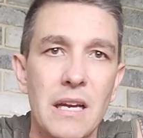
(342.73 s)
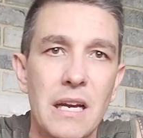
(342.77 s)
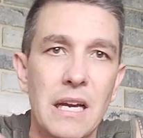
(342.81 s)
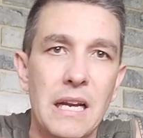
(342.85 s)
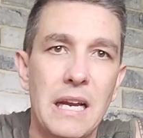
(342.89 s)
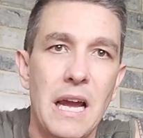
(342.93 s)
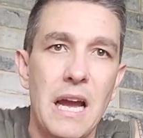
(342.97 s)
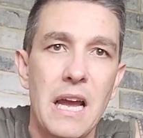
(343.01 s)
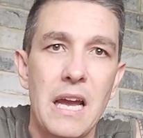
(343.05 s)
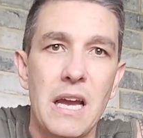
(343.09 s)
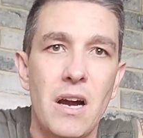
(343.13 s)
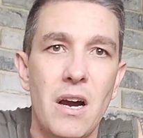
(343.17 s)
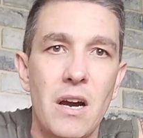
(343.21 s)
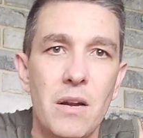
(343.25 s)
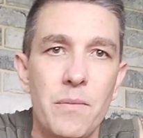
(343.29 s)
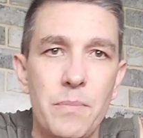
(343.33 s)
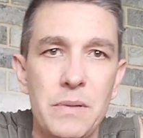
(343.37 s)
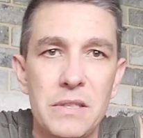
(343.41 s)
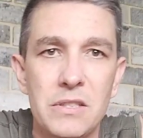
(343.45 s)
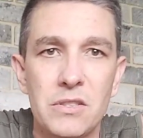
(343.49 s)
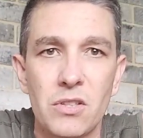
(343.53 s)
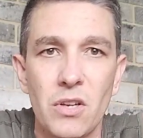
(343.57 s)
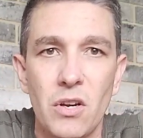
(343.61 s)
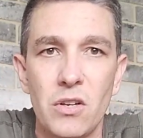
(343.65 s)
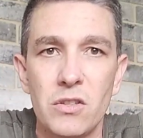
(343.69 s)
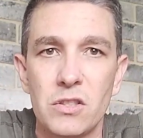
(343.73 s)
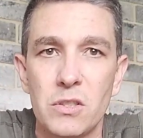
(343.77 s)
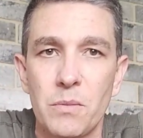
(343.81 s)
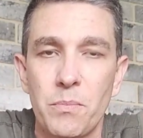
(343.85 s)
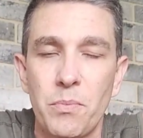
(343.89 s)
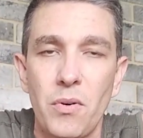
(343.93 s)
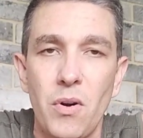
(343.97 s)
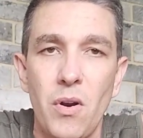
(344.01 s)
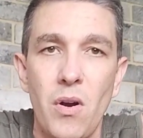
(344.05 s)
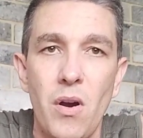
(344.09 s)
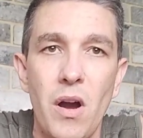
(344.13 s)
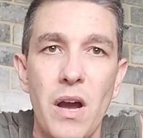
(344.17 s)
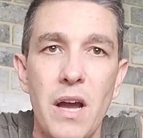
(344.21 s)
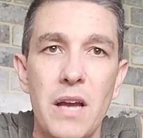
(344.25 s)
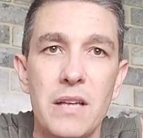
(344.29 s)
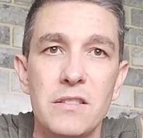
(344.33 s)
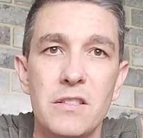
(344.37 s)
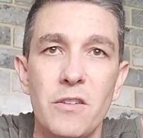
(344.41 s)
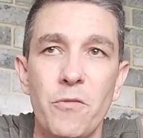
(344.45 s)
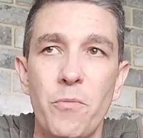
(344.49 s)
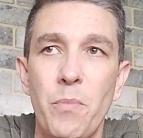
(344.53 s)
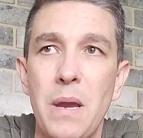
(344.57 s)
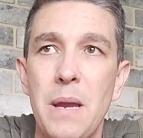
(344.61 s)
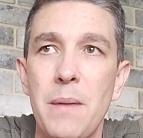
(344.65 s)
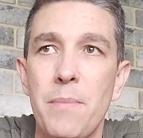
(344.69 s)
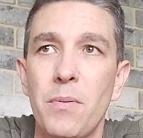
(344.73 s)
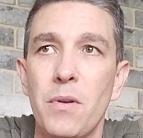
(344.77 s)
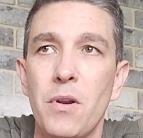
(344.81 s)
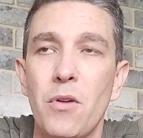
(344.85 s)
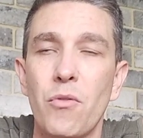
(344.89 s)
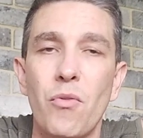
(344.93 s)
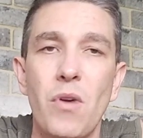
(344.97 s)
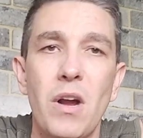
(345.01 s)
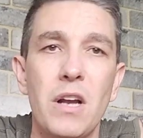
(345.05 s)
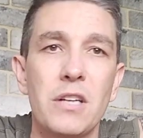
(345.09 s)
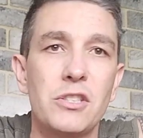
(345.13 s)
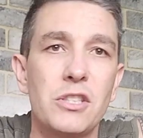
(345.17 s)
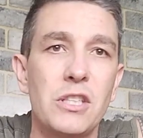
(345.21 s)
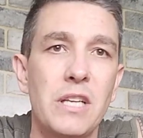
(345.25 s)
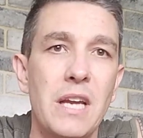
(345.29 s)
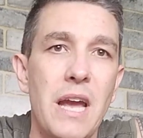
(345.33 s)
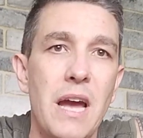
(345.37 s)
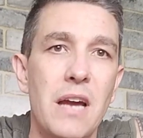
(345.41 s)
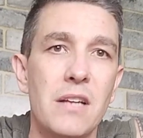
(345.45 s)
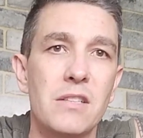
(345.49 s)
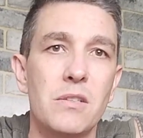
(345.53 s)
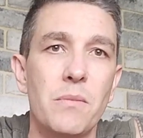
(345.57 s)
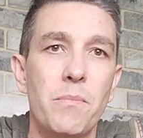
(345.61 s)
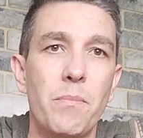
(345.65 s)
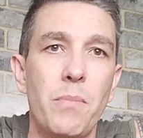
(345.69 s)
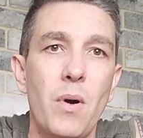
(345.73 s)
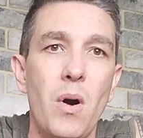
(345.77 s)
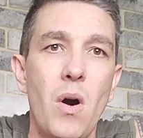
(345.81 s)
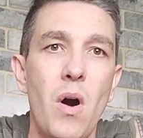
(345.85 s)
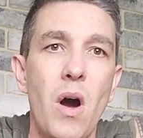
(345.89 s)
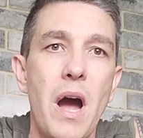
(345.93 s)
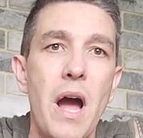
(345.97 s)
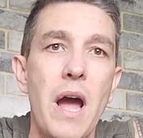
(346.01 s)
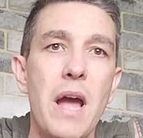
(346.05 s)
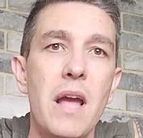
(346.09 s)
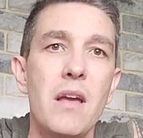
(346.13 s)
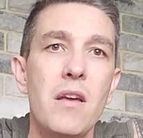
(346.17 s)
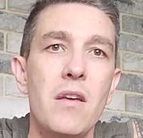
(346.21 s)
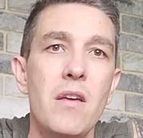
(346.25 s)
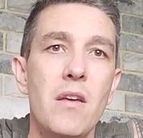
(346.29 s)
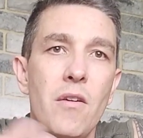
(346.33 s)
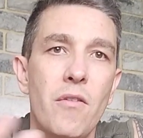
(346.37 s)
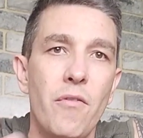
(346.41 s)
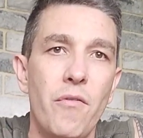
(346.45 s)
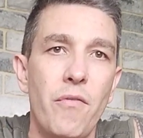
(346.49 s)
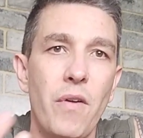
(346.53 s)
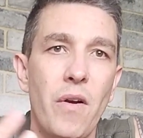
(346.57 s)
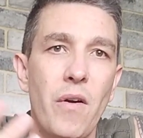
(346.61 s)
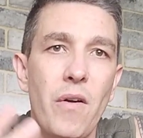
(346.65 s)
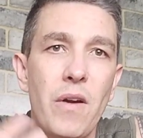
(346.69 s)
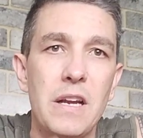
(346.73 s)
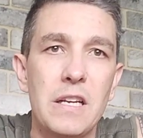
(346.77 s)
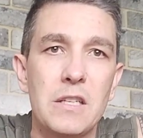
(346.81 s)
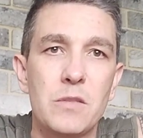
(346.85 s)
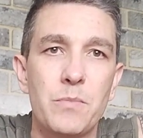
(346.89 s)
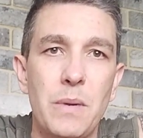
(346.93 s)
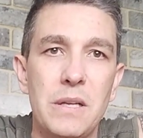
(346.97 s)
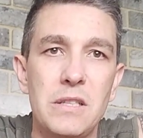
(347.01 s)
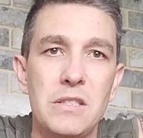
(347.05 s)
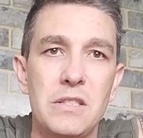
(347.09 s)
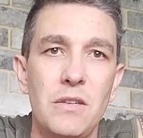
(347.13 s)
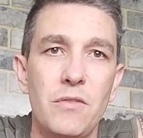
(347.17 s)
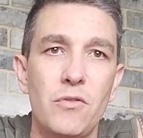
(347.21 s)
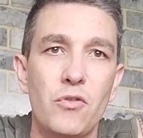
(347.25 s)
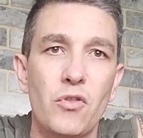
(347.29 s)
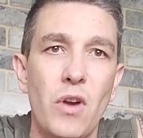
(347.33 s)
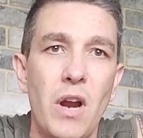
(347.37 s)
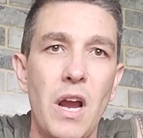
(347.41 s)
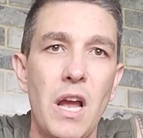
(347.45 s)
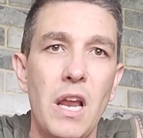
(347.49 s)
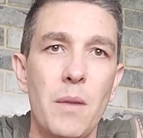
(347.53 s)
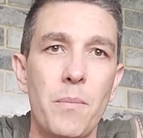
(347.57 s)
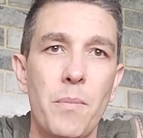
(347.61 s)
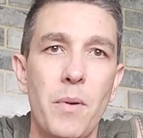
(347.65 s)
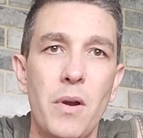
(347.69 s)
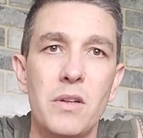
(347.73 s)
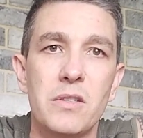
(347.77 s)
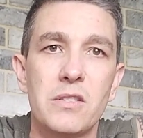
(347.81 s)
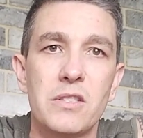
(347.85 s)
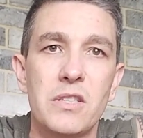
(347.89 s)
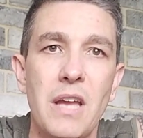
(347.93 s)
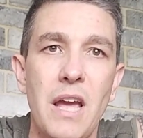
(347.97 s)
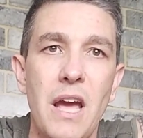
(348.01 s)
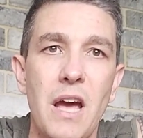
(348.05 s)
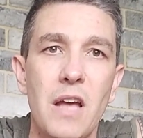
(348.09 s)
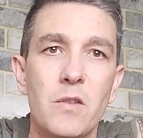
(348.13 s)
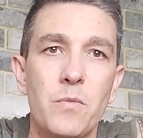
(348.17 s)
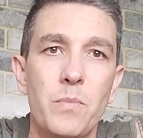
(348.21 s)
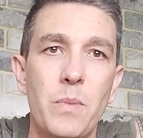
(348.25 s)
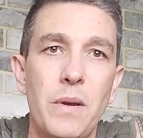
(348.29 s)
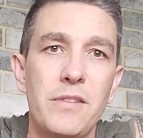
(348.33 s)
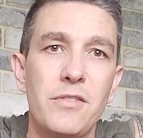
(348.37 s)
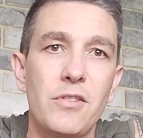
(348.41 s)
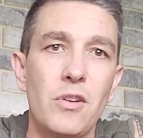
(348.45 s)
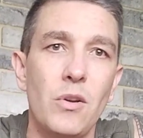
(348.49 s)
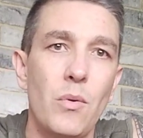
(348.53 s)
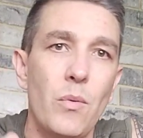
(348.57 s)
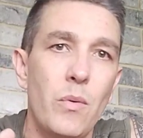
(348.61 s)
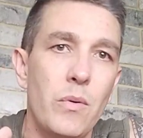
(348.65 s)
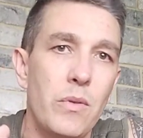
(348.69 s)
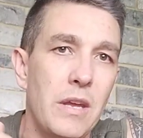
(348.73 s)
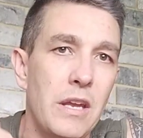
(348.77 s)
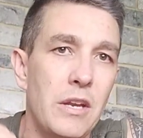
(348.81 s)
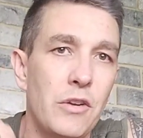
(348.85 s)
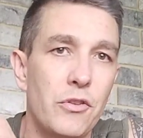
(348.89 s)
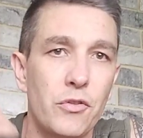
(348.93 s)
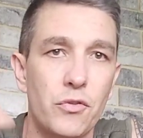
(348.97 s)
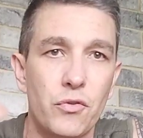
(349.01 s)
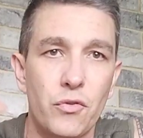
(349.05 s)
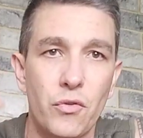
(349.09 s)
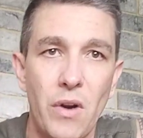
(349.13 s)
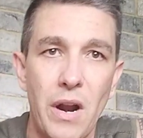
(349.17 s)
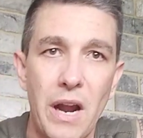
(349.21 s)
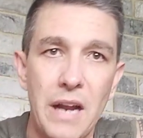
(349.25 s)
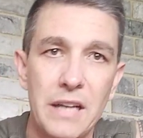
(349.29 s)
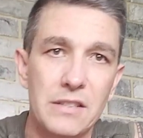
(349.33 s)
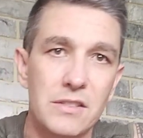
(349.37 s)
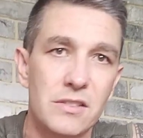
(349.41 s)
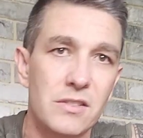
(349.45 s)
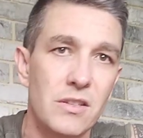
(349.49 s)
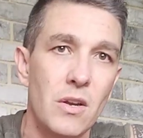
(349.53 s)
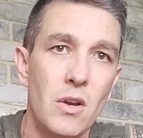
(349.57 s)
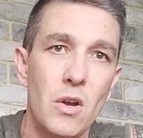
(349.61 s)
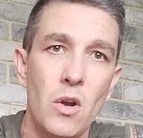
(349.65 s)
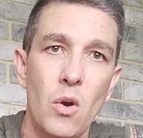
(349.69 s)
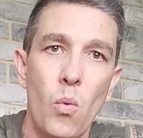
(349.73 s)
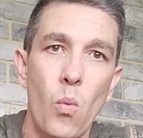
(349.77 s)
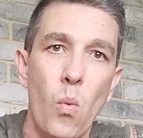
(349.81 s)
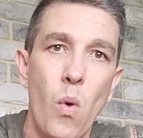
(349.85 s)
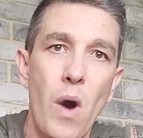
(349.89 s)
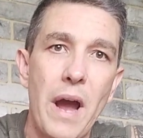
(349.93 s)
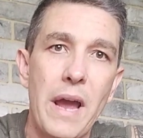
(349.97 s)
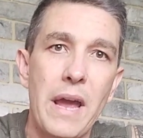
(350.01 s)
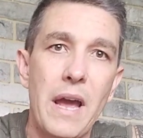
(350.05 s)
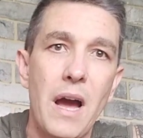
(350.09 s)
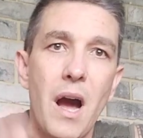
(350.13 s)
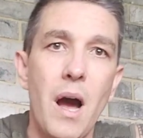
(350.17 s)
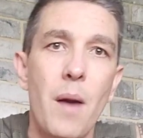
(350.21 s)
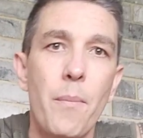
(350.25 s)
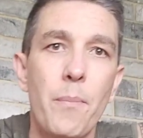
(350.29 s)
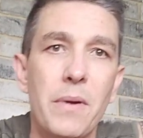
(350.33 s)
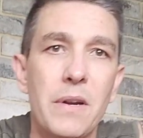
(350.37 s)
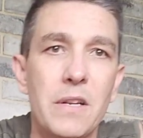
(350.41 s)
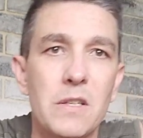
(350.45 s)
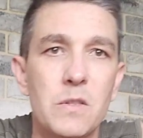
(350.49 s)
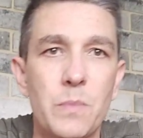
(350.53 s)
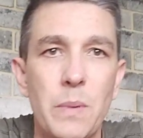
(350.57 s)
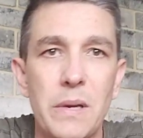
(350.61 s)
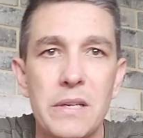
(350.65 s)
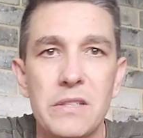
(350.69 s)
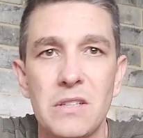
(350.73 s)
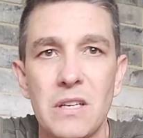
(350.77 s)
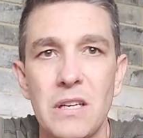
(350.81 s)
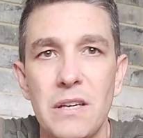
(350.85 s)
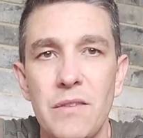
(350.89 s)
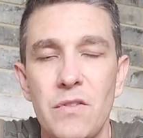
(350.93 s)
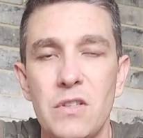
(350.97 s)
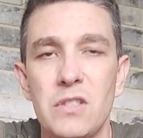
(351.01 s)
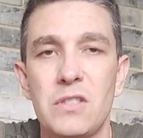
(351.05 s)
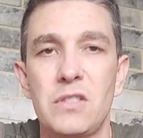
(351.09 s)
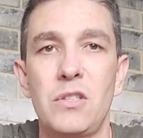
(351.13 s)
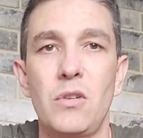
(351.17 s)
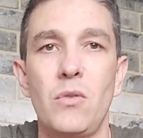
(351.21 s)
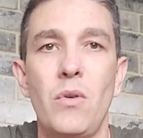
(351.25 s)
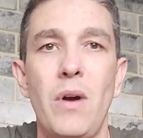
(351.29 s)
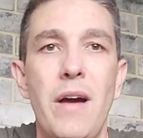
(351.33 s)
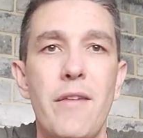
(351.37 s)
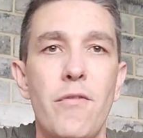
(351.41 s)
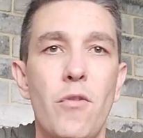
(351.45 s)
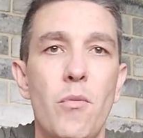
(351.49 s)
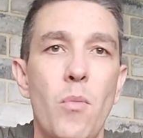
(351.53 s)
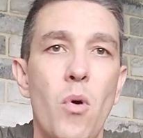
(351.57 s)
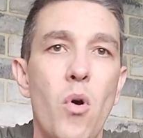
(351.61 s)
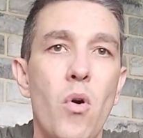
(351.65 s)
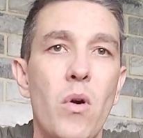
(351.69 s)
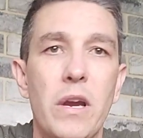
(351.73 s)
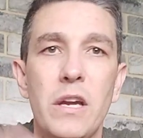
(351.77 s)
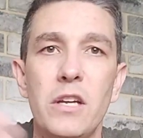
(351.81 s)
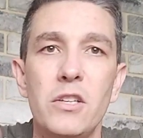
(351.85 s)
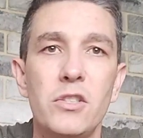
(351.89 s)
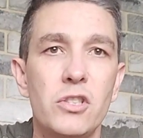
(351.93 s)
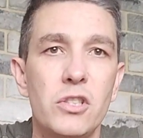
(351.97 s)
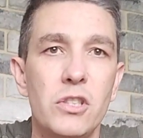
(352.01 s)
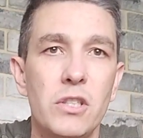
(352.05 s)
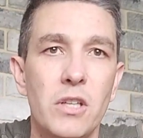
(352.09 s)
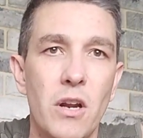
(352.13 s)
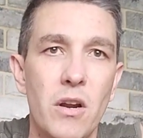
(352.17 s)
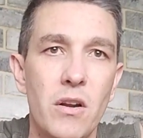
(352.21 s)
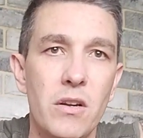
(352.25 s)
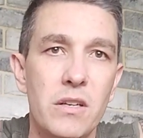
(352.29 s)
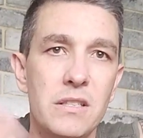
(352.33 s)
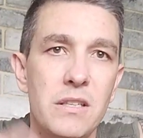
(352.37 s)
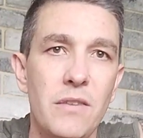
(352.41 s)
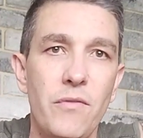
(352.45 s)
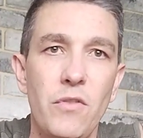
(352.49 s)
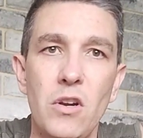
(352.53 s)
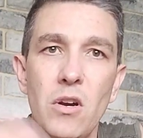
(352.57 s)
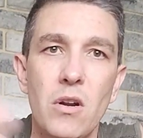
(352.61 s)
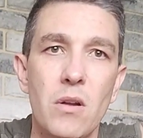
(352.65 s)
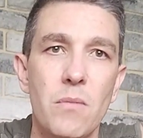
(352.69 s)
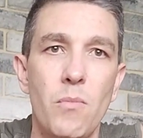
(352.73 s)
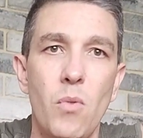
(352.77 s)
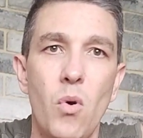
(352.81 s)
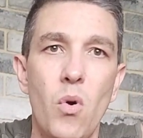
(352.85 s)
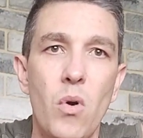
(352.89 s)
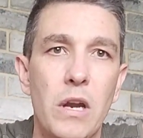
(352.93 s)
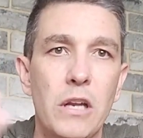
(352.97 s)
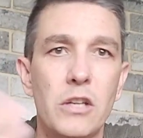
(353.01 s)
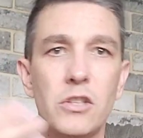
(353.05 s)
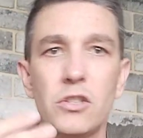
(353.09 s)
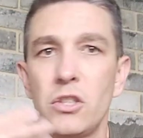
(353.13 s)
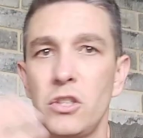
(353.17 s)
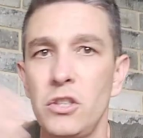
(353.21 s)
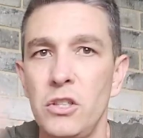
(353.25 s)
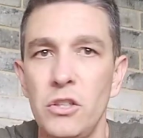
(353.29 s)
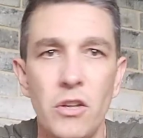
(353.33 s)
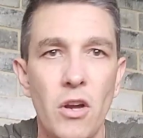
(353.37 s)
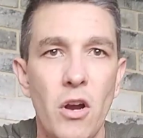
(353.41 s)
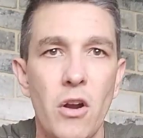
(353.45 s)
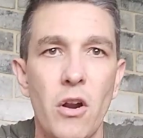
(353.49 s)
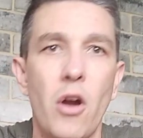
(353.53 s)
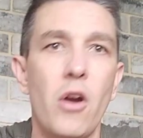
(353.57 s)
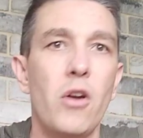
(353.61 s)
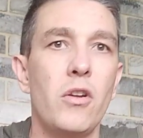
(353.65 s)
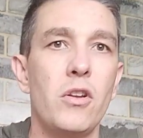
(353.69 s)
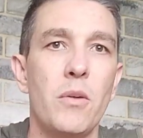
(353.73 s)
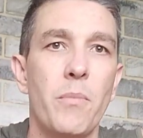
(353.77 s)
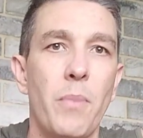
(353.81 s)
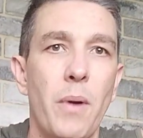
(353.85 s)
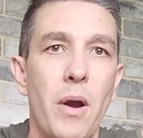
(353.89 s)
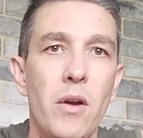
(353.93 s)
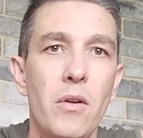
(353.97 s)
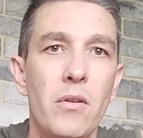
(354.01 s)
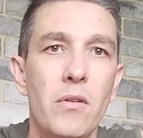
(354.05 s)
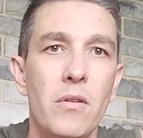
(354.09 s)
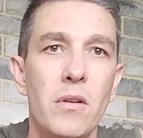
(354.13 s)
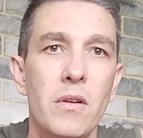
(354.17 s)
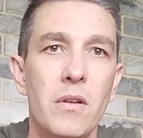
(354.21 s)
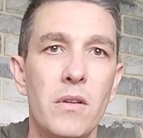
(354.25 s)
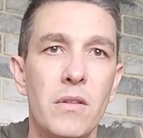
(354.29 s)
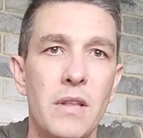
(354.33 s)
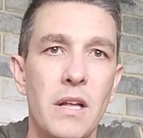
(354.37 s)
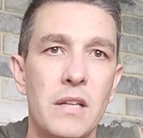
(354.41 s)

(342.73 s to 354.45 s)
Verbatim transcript: Okay, I'd be so surprised if people are rushing out to buy very expensive trailer boats now, especially with interest rates way up, and especially if you still have a mortgage, you know, because if you've got a mortgage, you don't own your boat.